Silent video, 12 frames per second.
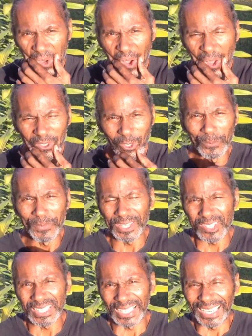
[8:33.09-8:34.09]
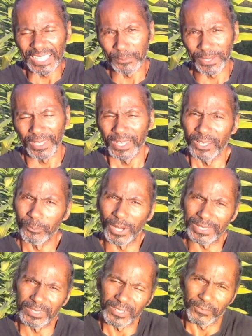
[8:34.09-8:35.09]
Also means enemy.
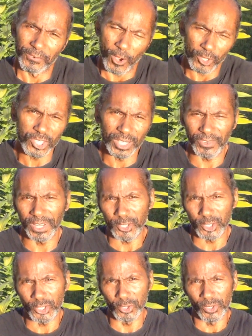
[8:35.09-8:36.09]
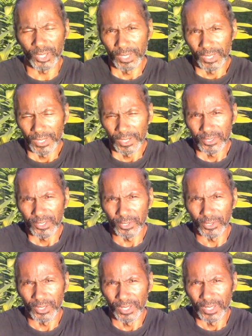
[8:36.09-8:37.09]
But the function of it is to
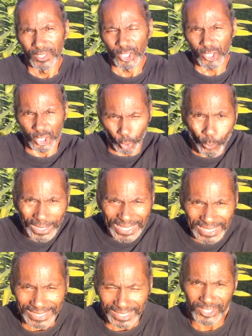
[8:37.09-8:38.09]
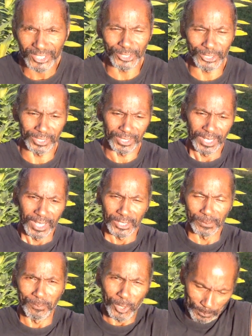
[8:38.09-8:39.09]
squeeze,
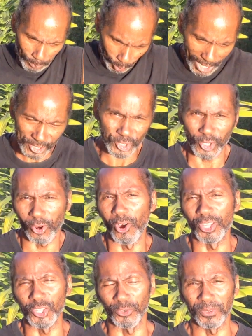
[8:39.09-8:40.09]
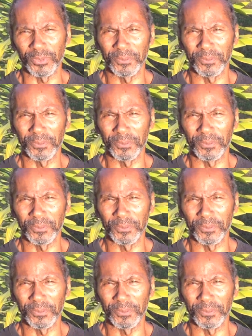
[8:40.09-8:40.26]
to put pressure on you.